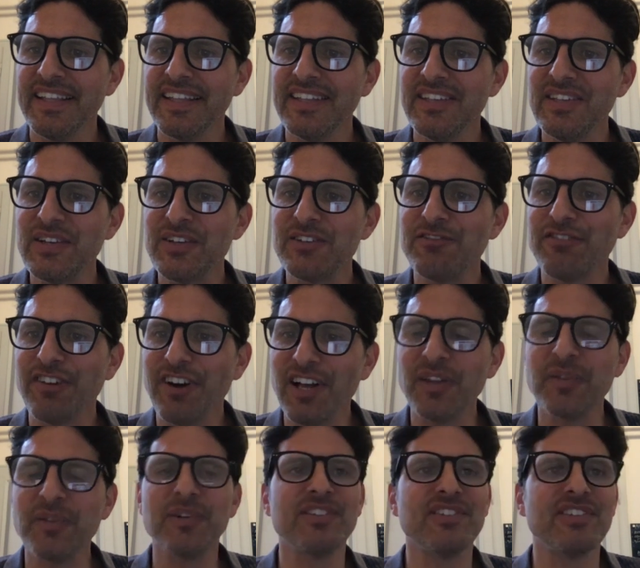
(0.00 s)
you can
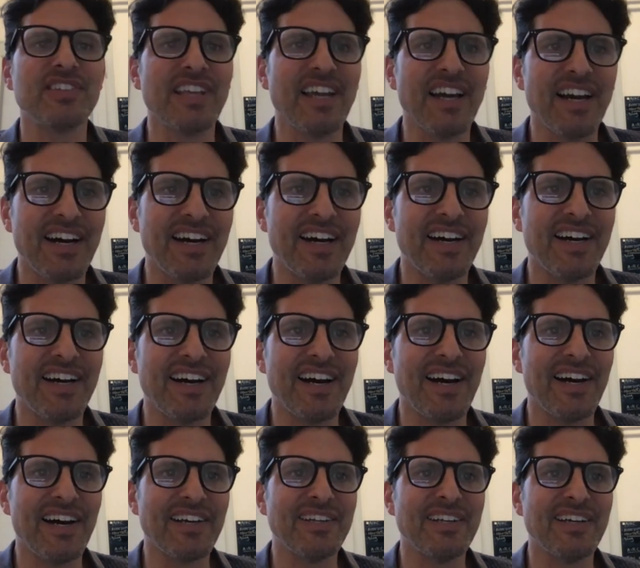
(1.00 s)
follow us uh,
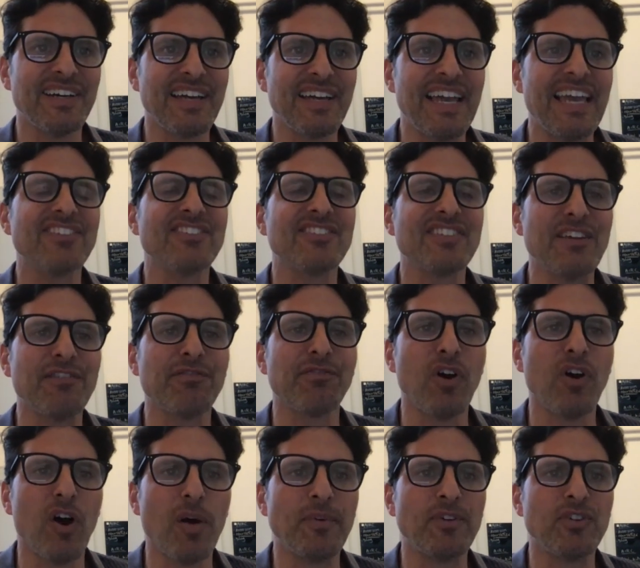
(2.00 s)
on uh, at Save
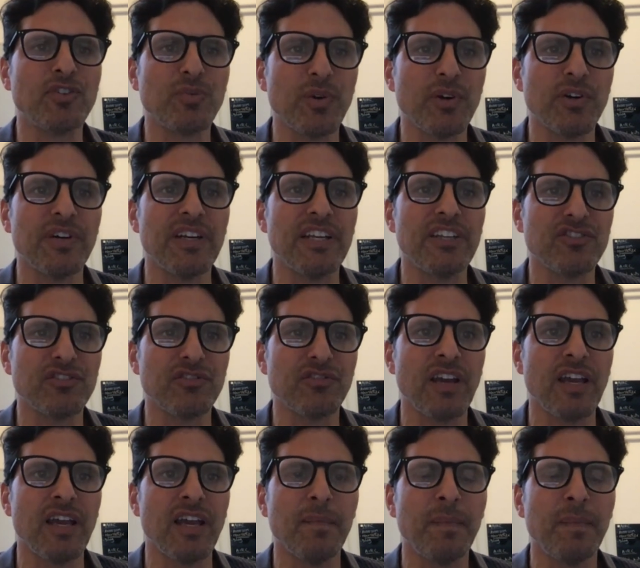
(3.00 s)
Rome on Twitter,
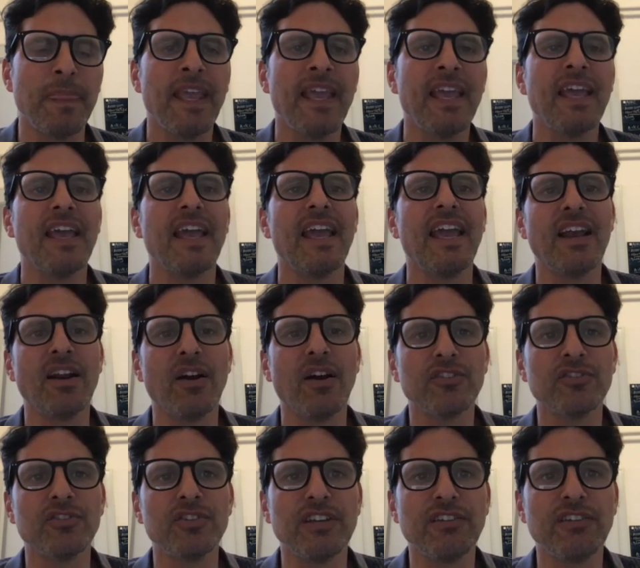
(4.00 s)
Instagram, and
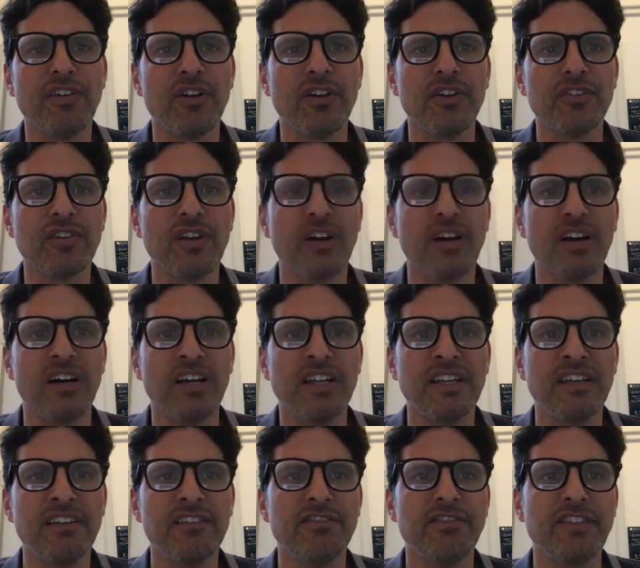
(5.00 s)
also you can follow us
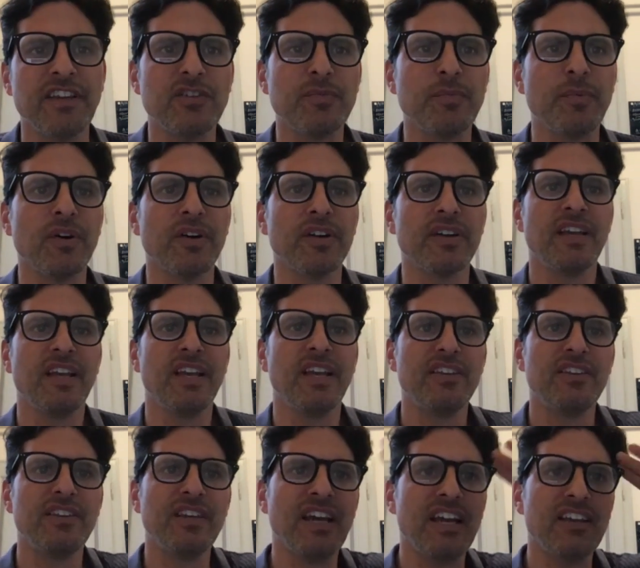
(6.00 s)
on Facebook.
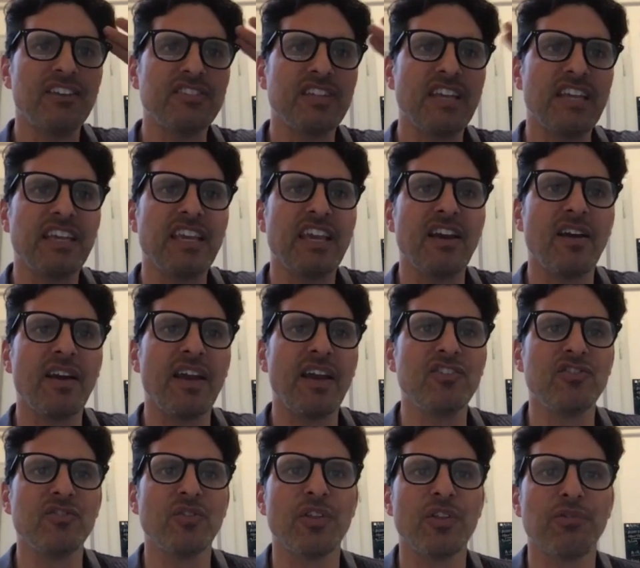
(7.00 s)
You guys take care.
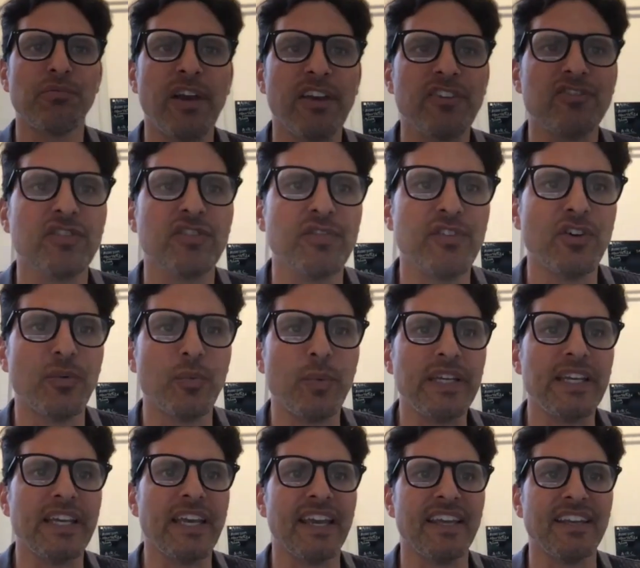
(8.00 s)
Enjoy the rest of your
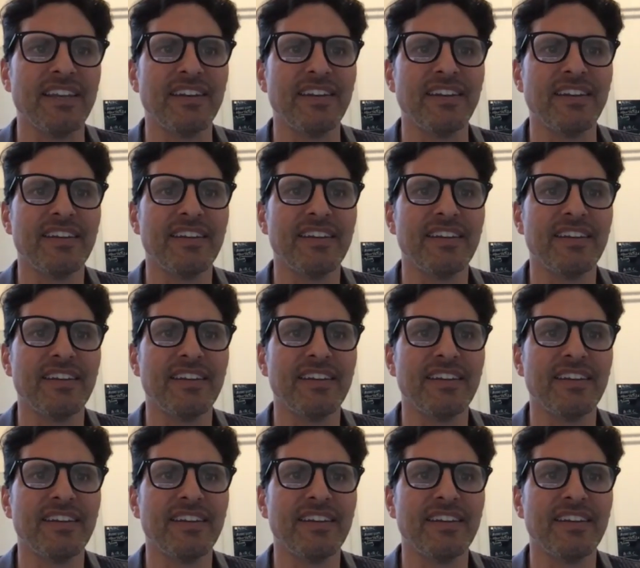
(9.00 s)
weekend.